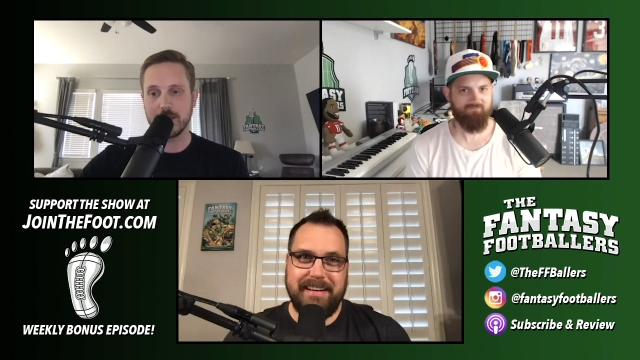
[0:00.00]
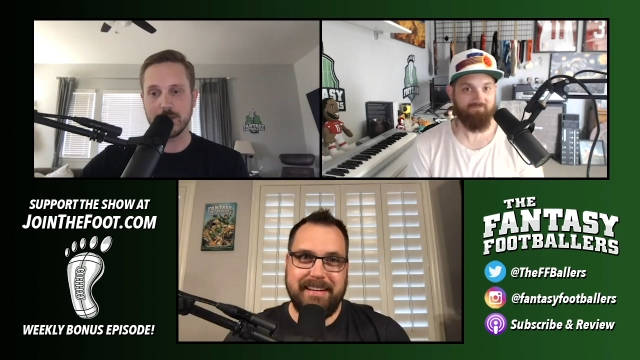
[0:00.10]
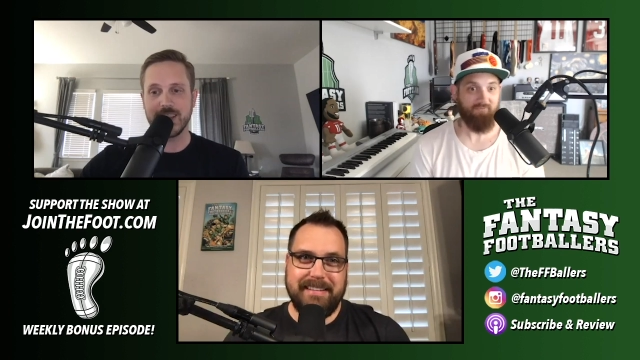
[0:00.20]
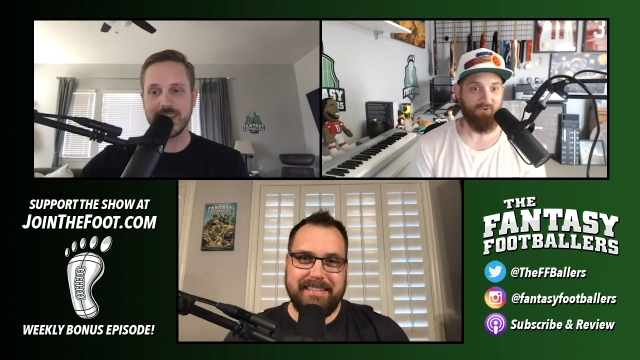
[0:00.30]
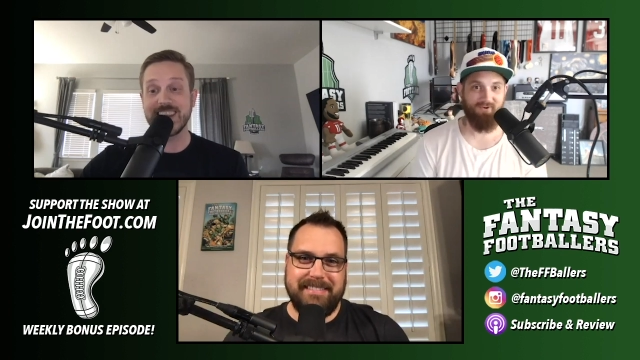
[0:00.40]
Speaker 1: like
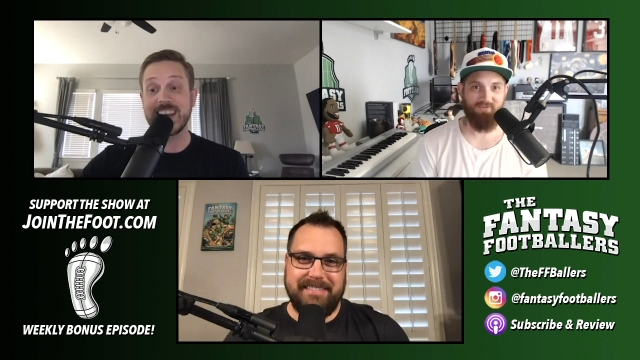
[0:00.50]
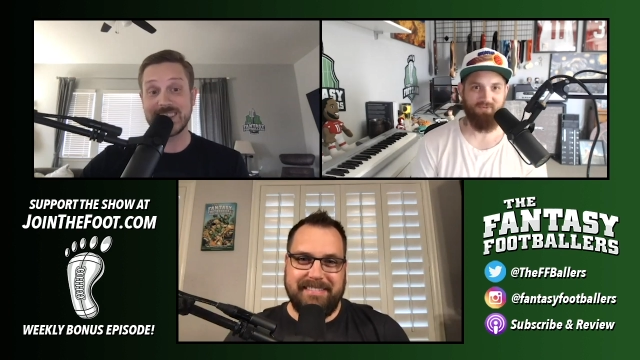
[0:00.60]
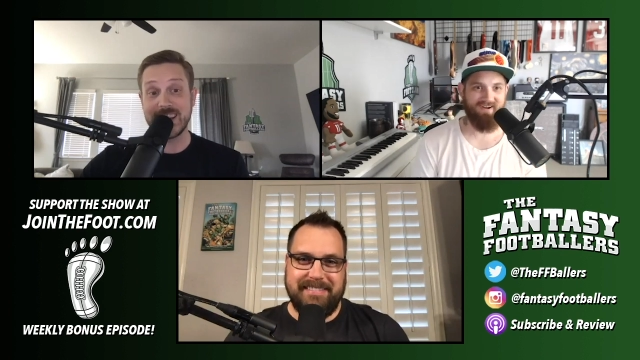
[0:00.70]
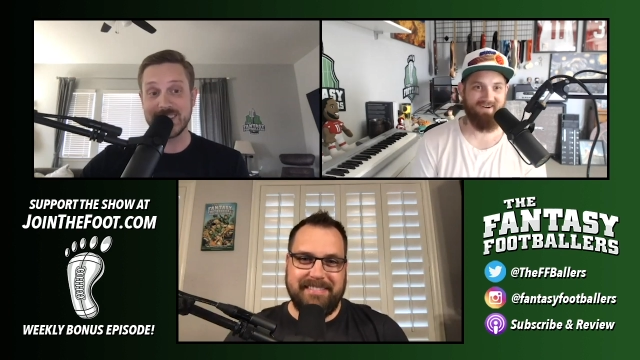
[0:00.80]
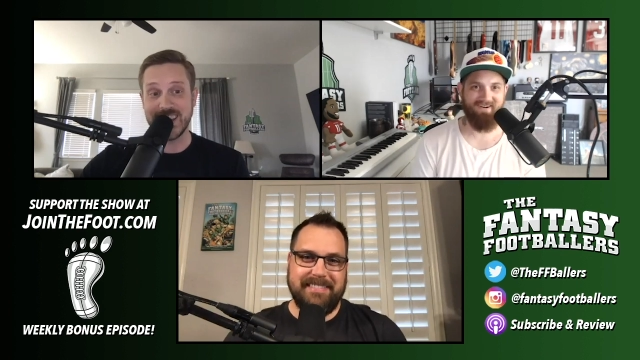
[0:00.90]
like, like
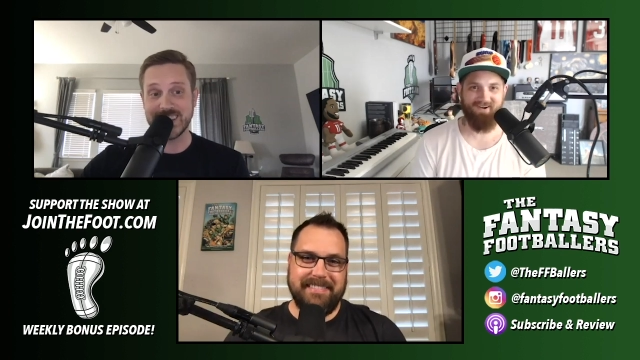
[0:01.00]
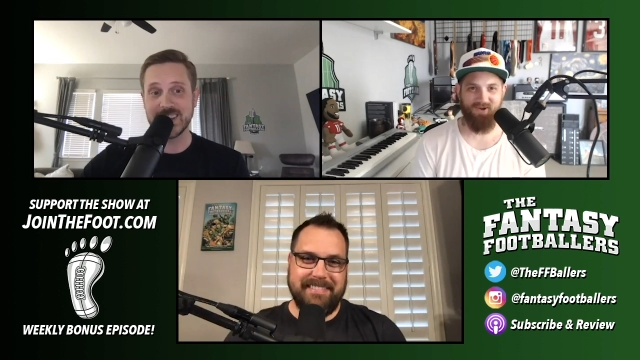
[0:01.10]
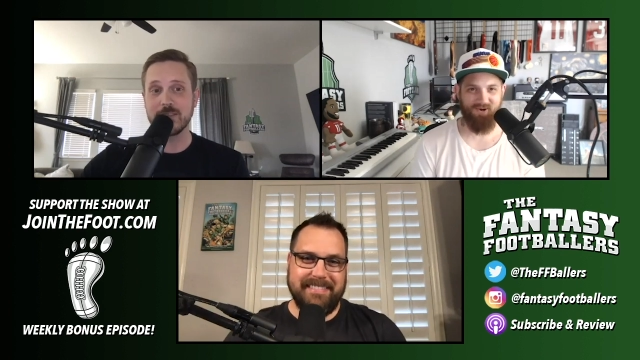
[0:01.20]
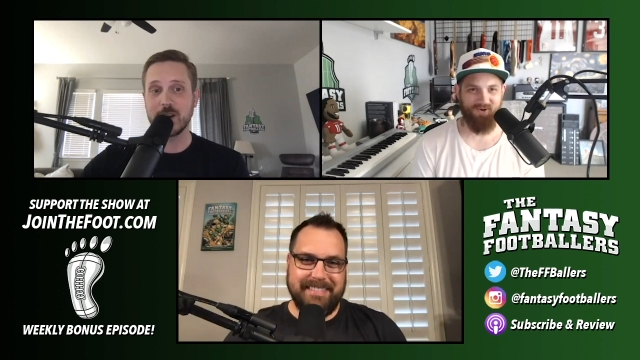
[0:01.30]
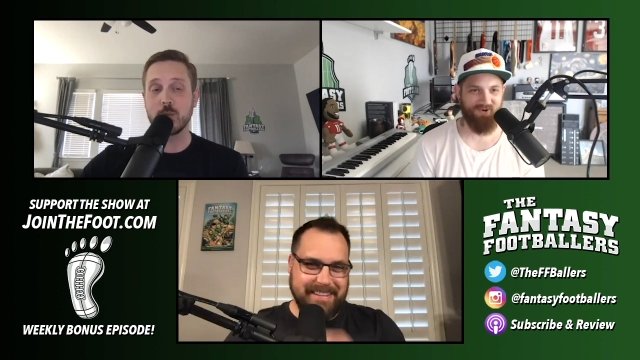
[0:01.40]

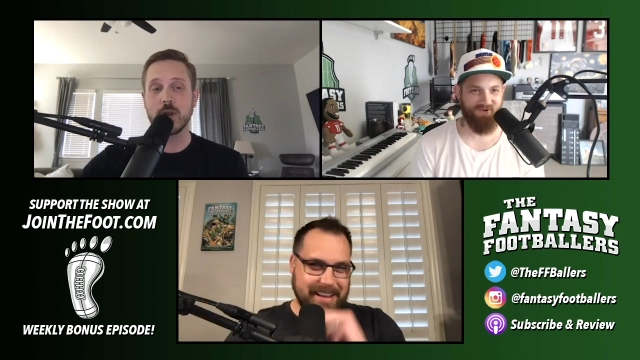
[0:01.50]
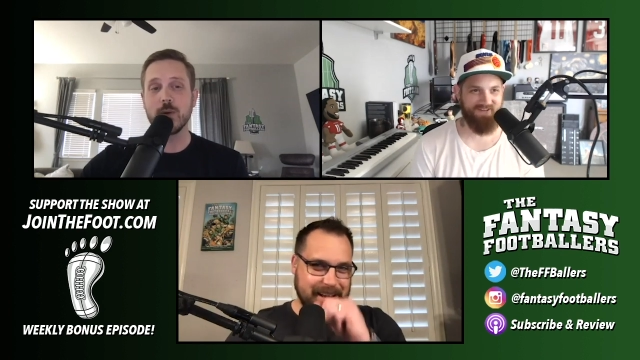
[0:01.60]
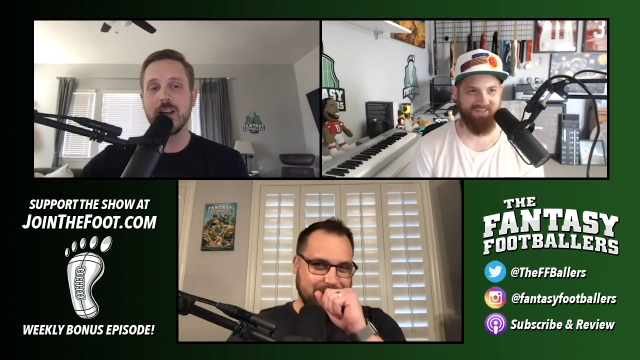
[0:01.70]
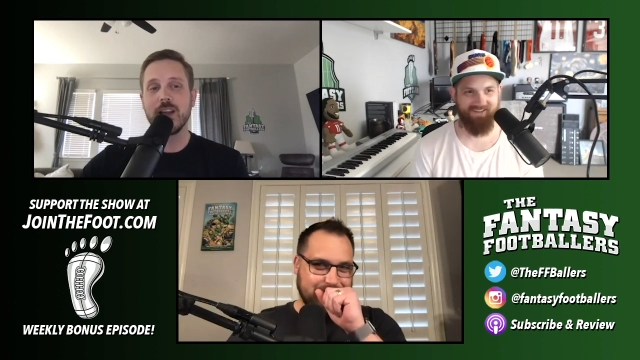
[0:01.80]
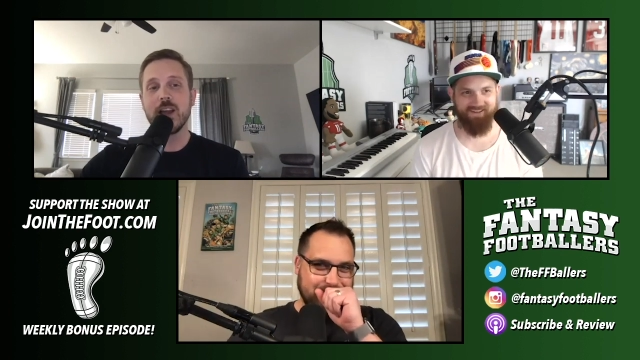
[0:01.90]
Denver. And we will
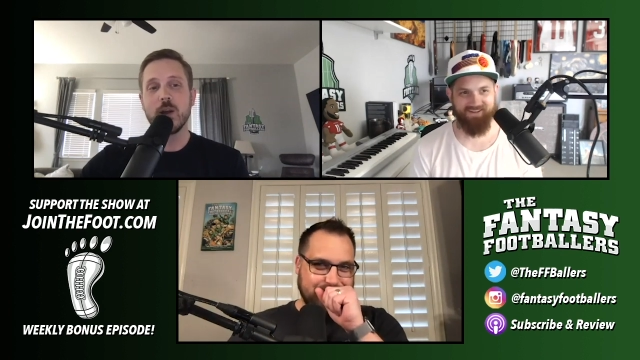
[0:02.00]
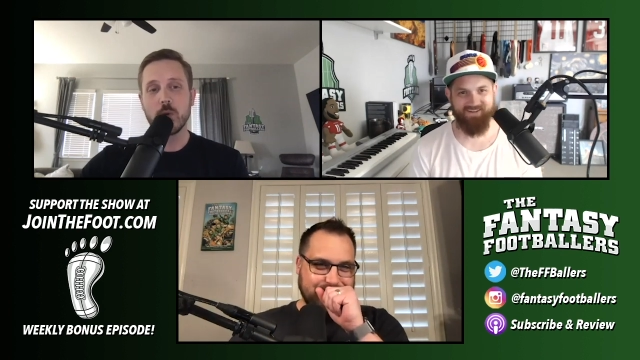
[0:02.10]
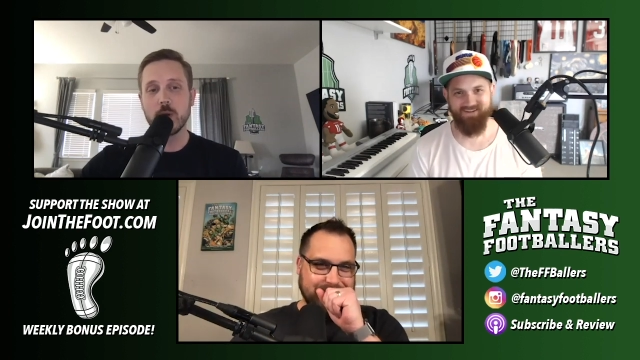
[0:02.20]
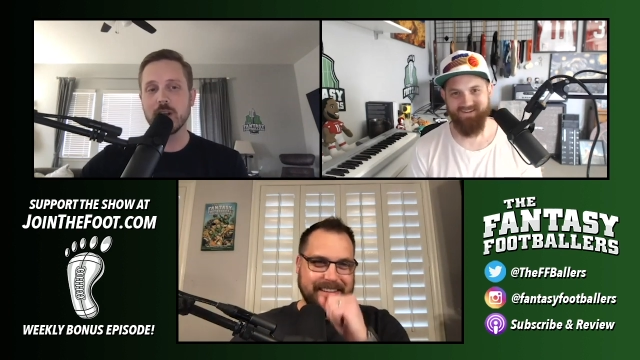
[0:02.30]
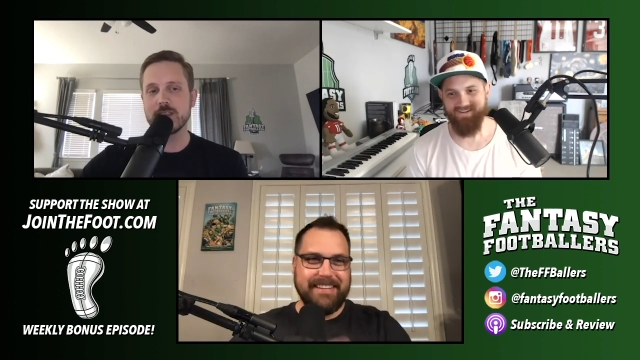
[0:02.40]
we
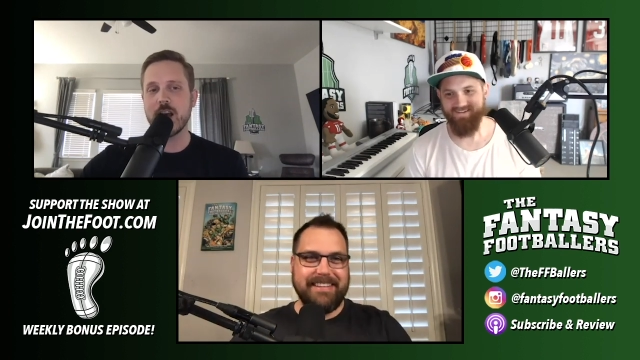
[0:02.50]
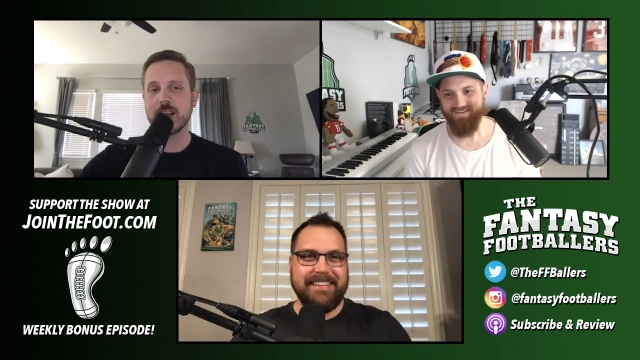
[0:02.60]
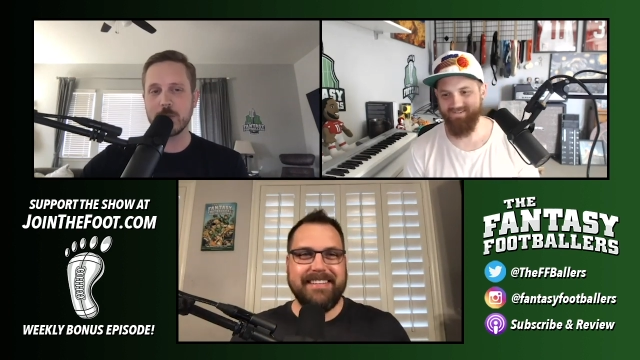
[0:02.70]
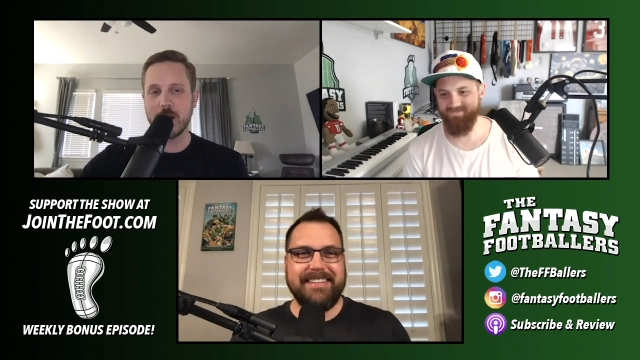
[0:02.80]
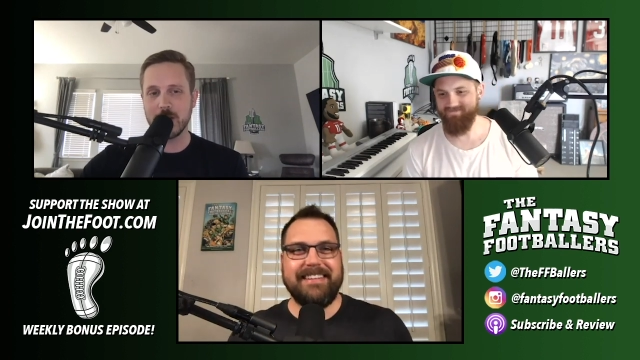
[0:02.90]
will talk
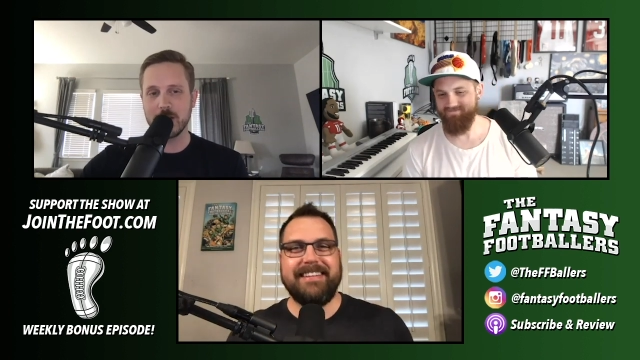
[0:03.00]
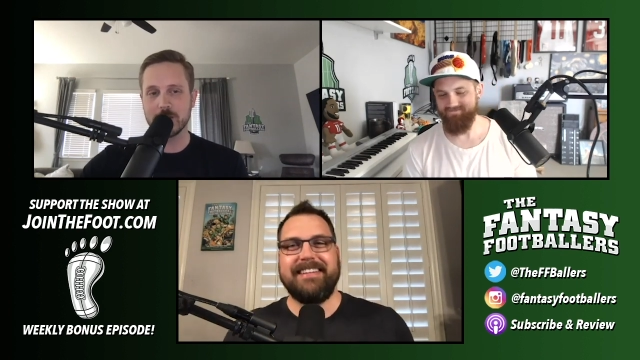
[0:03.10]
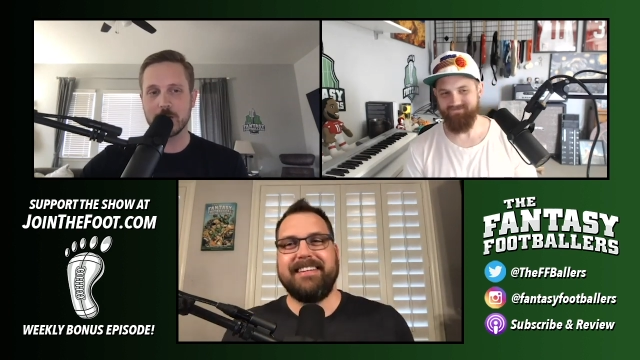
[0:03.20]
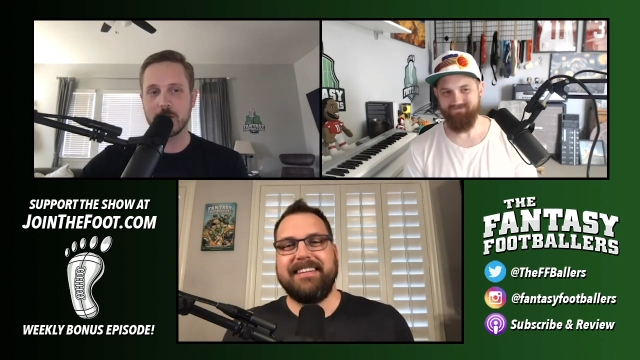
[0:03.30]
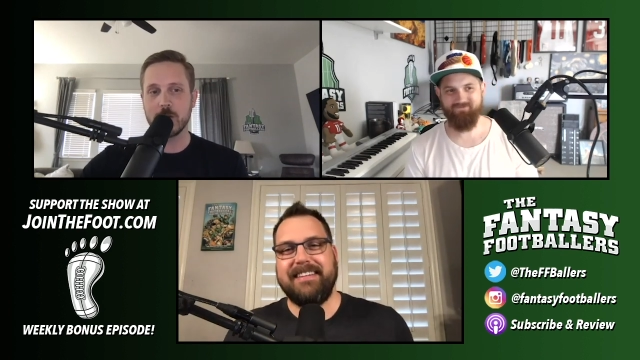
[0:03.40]
about Melvin Gordon